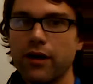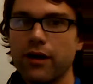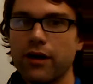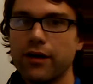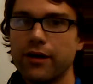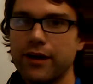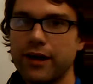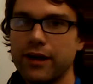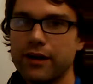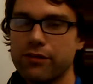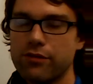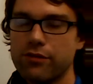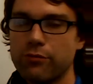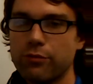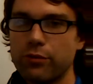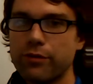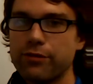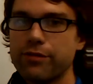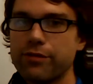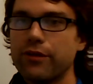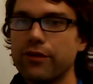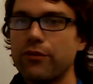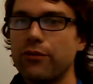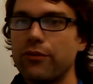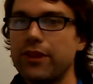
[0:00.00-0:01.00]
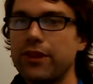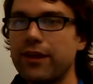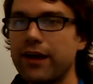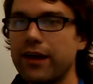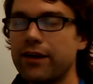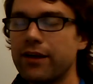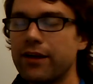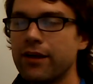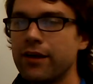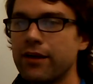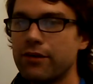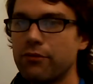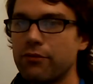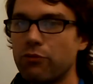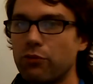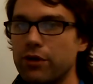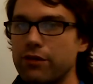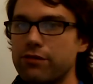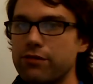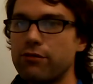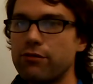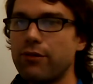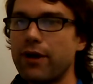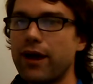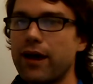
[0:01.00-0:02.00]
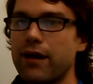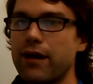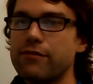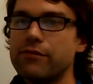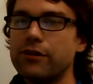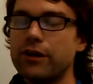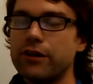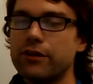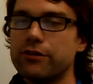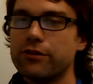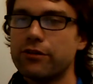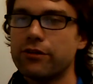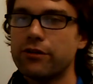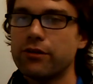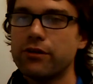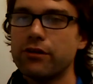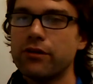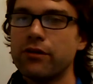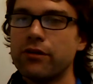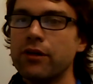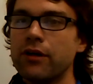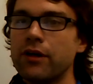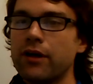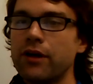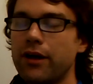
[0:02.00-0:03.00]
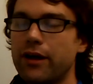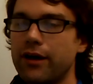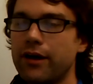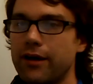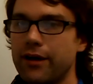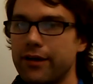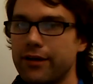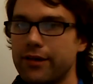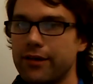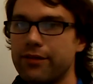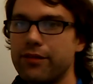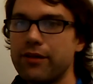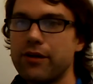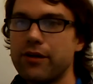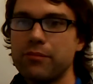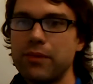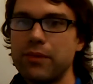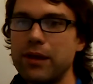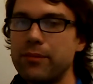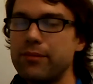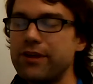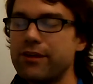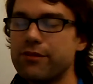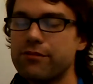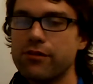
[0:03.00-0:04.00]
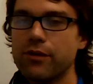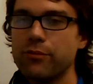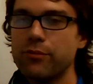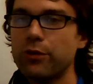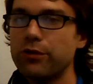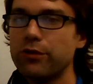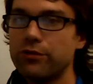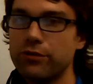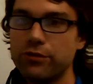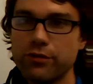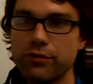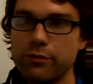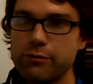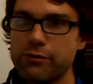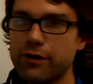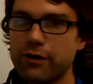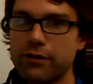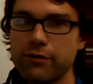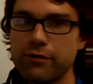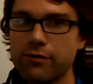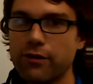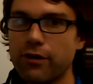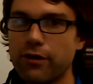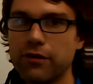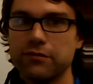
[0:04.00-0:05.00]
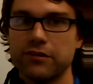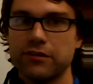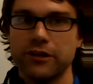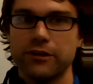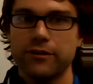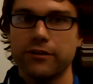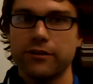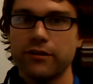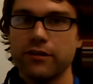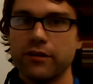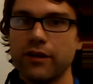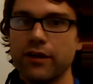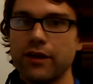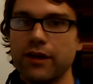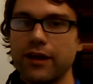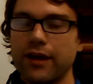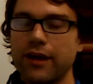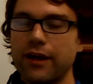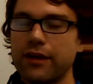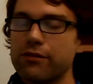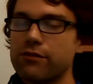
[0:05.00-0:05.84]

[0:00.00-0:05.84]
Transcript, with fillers: Uh, and it's worth knowing that once you have an integral, uh, there may be someone who knows how to solve it.